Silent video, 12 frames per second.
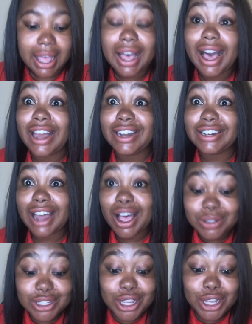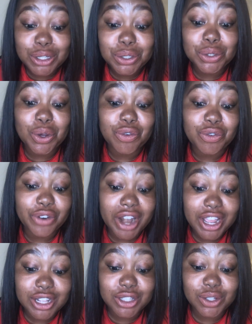Announcing to your
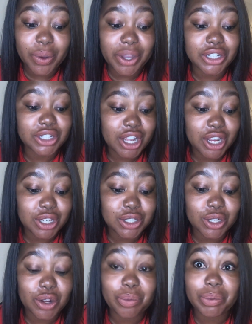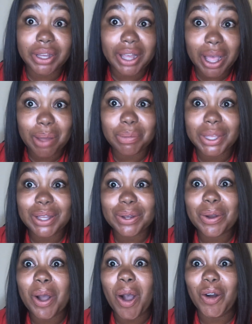friends your intention of becoming
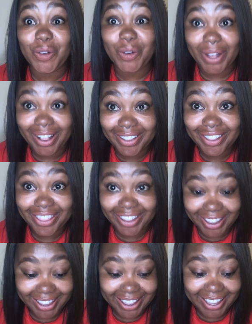wealthy.